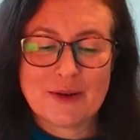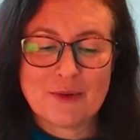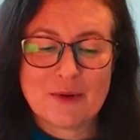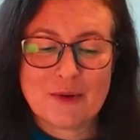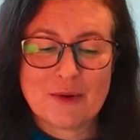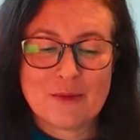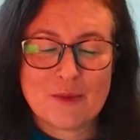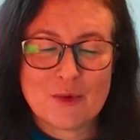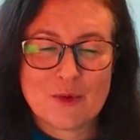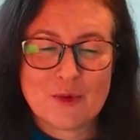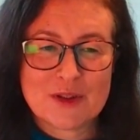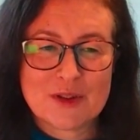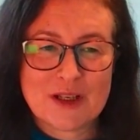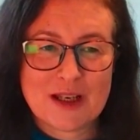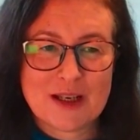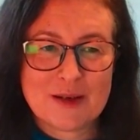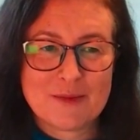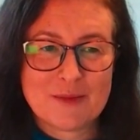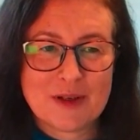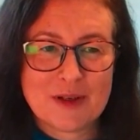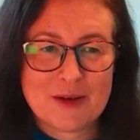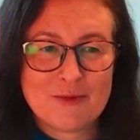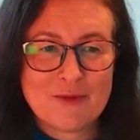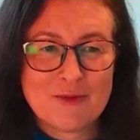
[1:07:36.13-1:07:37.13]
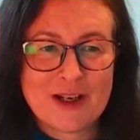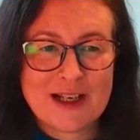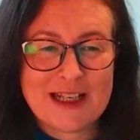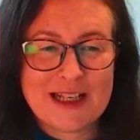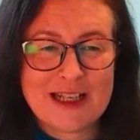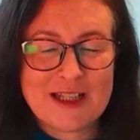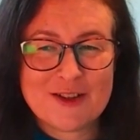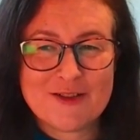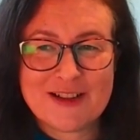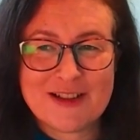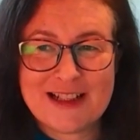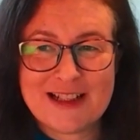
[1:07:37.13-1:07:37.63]
One more time. I'm ready
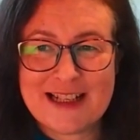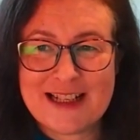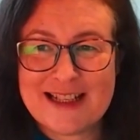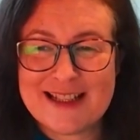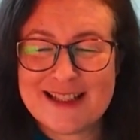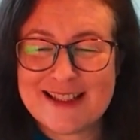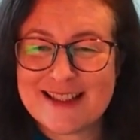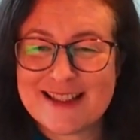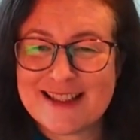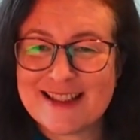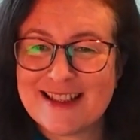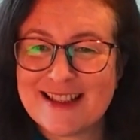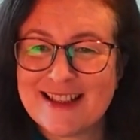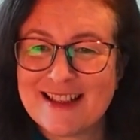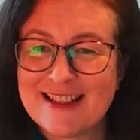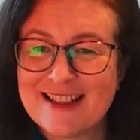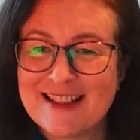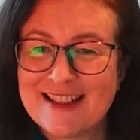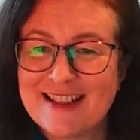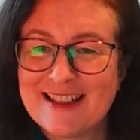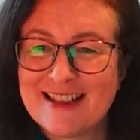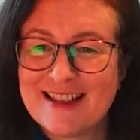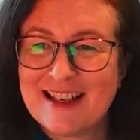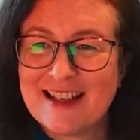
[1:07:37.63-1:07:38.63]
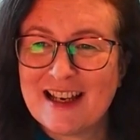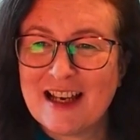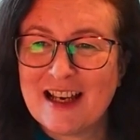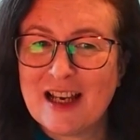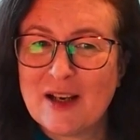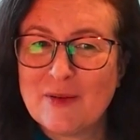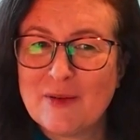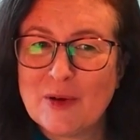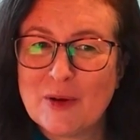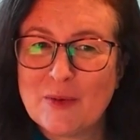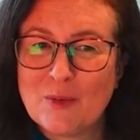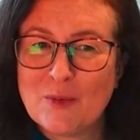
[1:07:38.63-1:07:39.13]
to release.
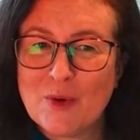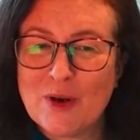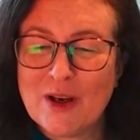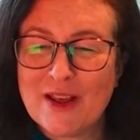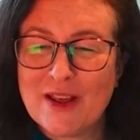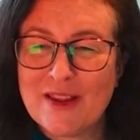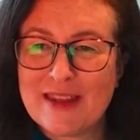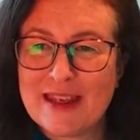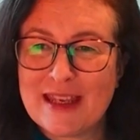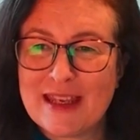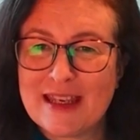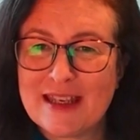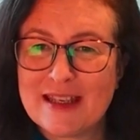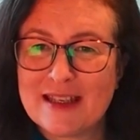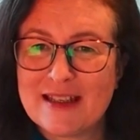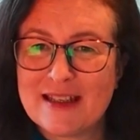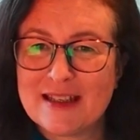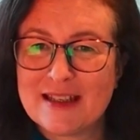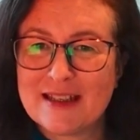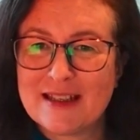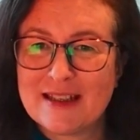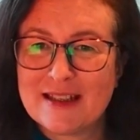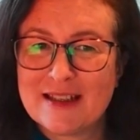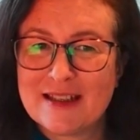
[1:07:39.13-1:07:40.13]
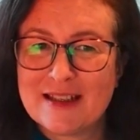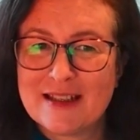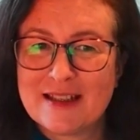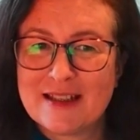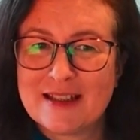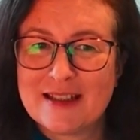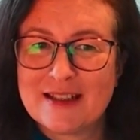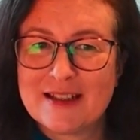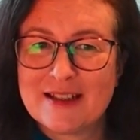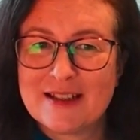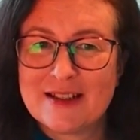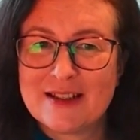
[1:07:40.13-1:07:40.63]
I'm unworthy
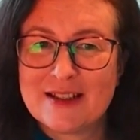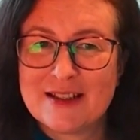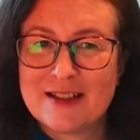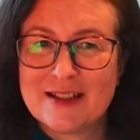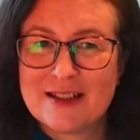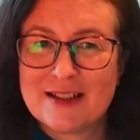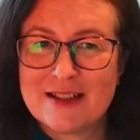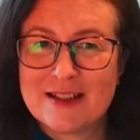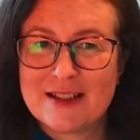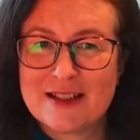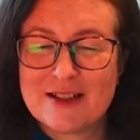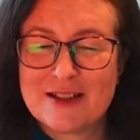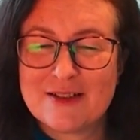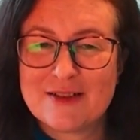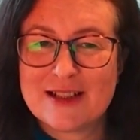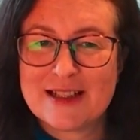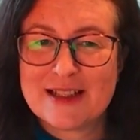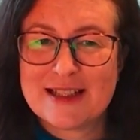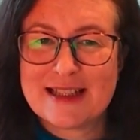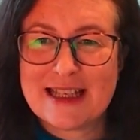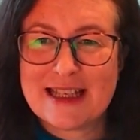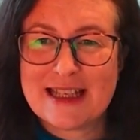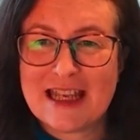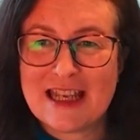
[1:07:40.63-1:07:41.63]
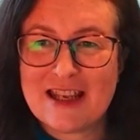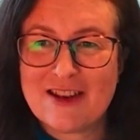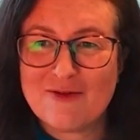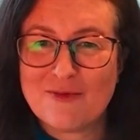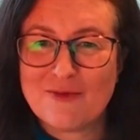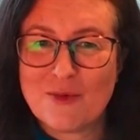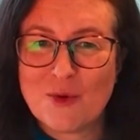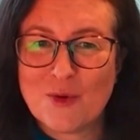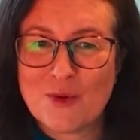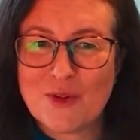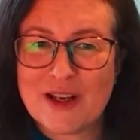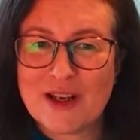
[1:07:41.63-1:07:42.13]
to
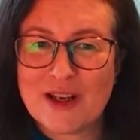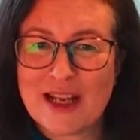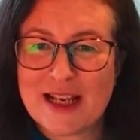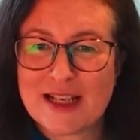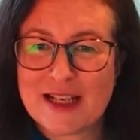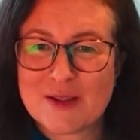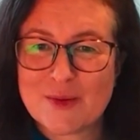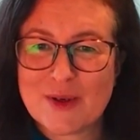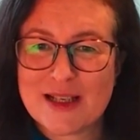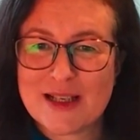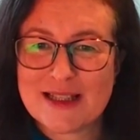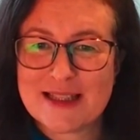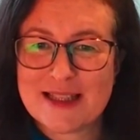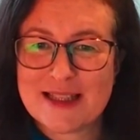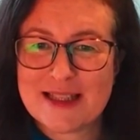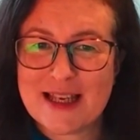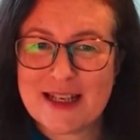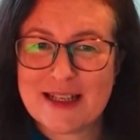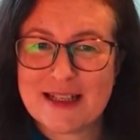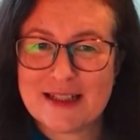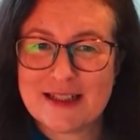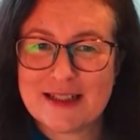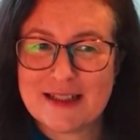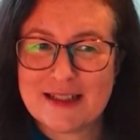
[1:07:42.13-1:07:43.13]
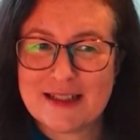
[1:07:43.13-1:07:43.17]
receive more than XYZ